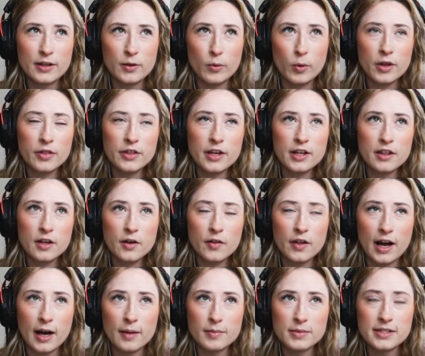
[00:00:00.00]
The one thing though
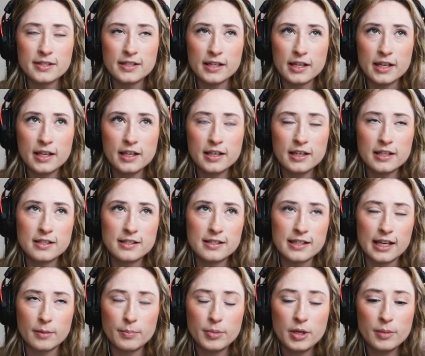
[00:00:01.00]
that I'm seeing is
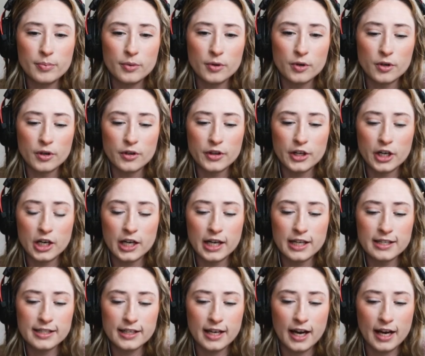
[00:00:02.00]
like people there
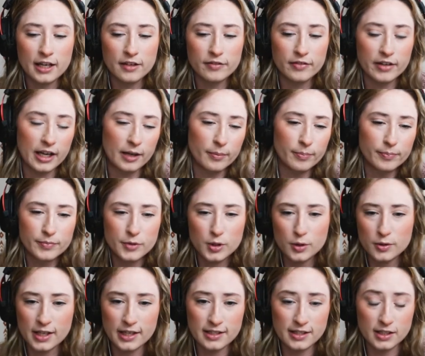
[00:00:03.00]
it's a kind of like
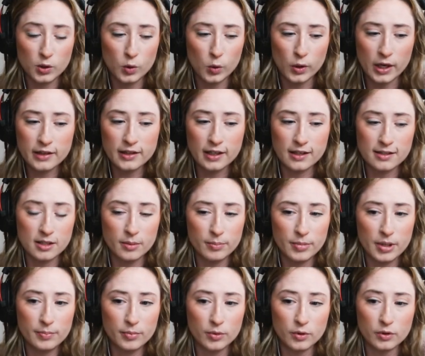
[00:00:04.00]
two sides of the coin. Like some
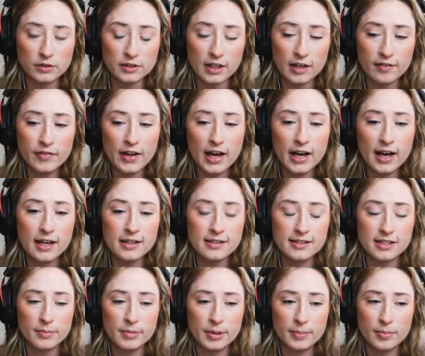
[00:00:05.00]
people love that and
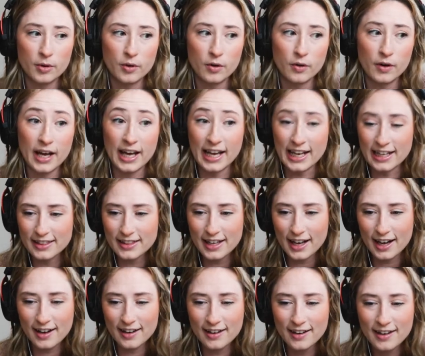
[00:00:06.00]
some people hate
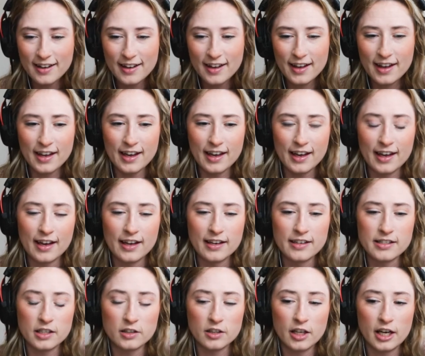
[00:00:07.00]
that.
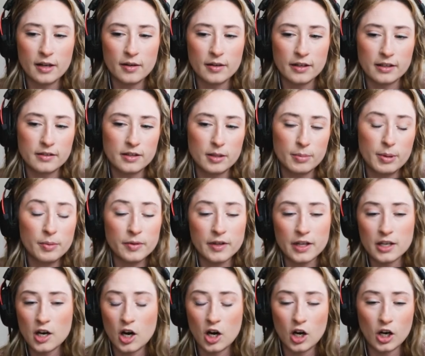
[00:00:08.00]
And a lot of like the people
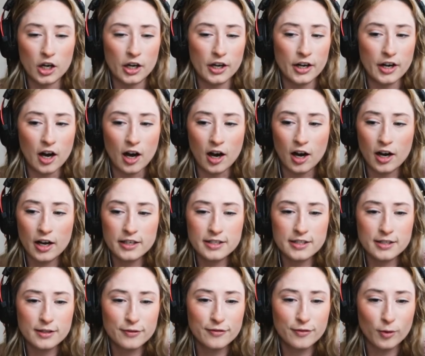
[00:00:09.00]
that are not
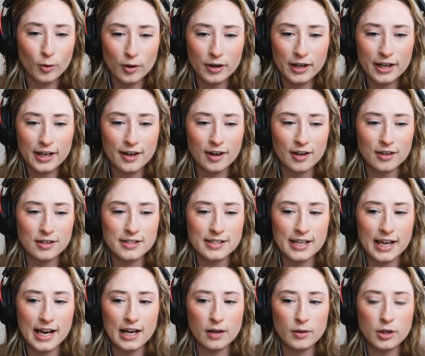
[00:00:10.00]
for it are
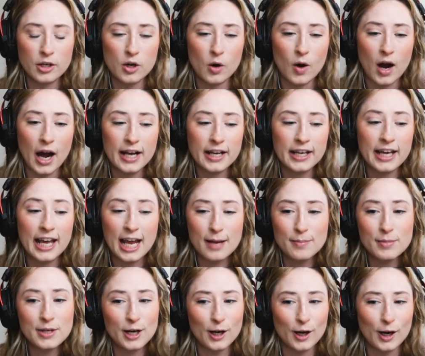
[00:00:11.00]
saying, you know, I
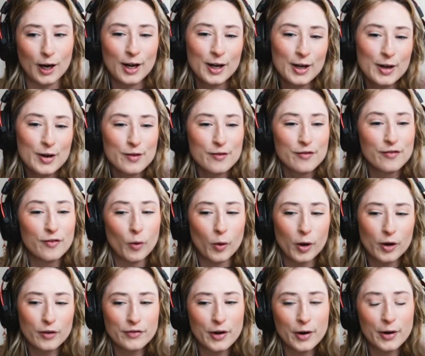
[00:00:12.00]
came here
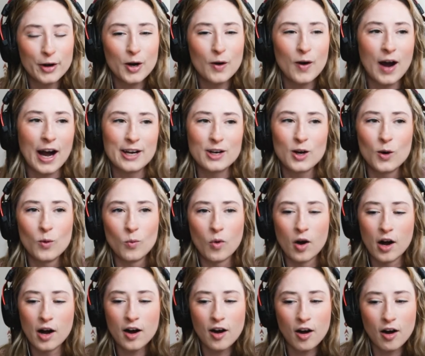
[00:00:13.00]
for photo. I don't
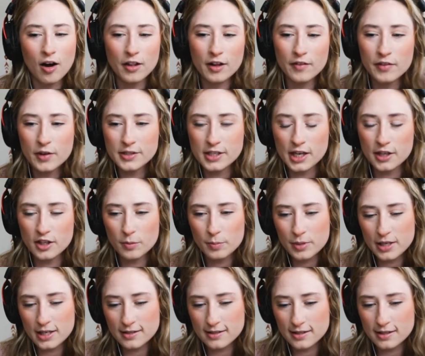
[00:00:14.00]
want all of those other
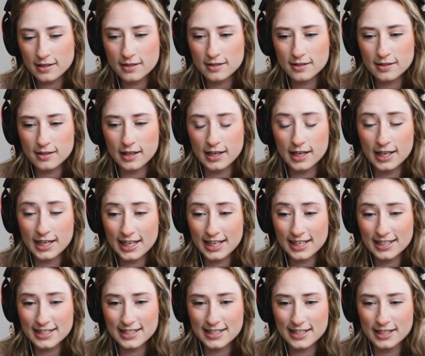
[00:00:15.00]
pieces in
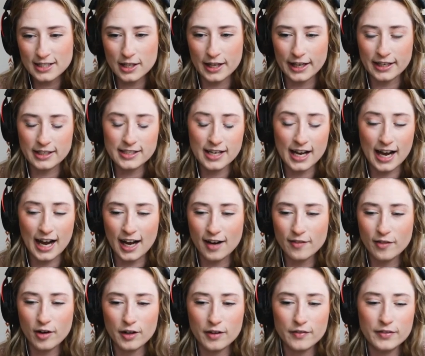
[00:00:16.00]
it, like to
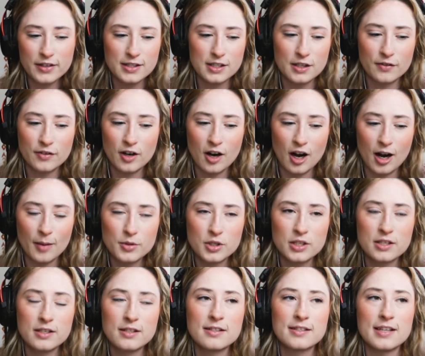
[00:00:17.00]
have all of these different
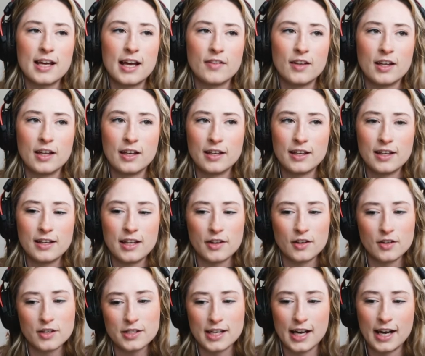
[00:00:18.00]
options. And then the
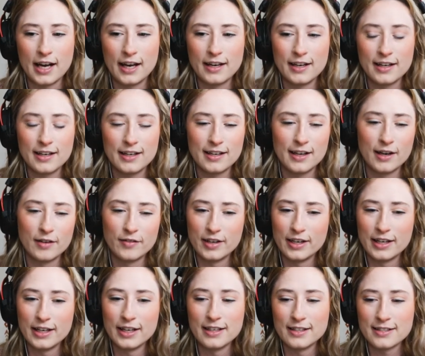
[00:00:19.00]
other side of
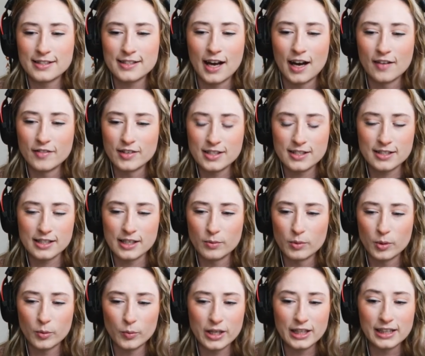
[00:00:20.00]
it is obviously
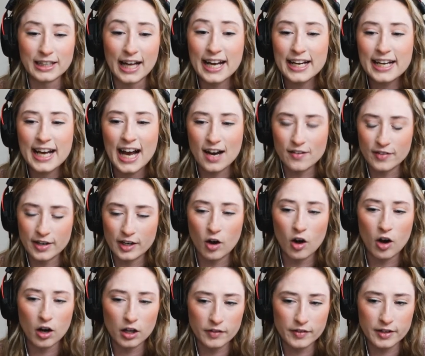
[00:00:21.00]
what we like having
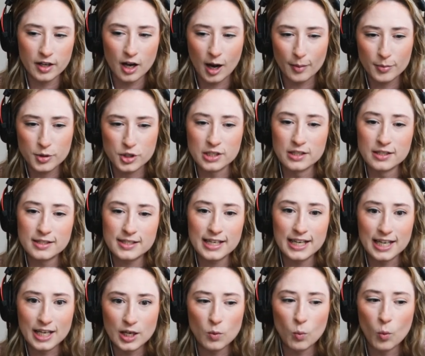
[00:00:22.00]
all of the options
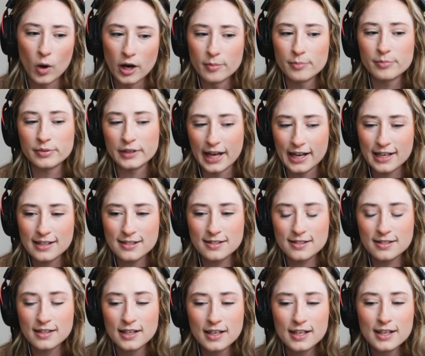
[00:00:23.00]
in one
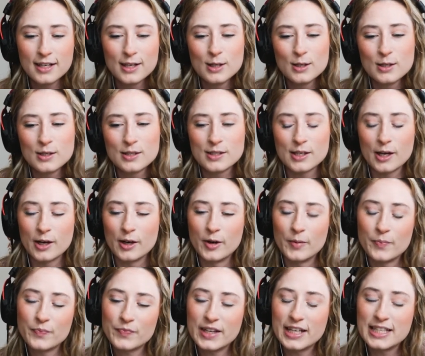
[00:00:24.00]
place.
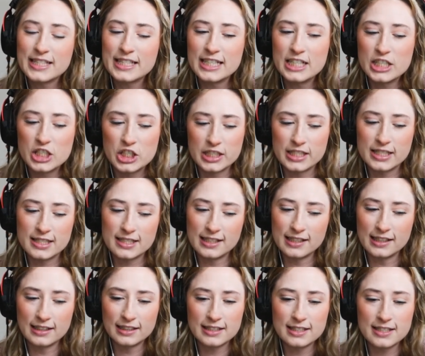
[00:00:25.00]
So it's
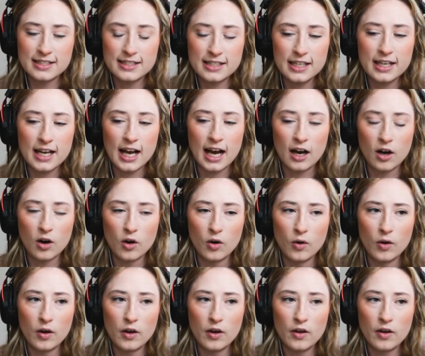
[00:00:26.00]
interesting to see
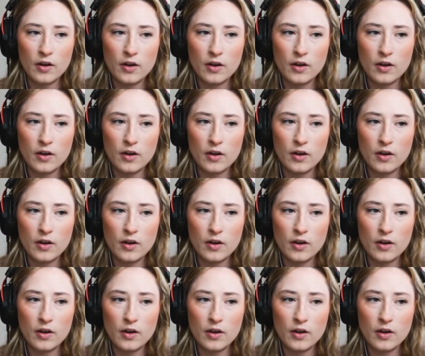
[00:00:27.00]
how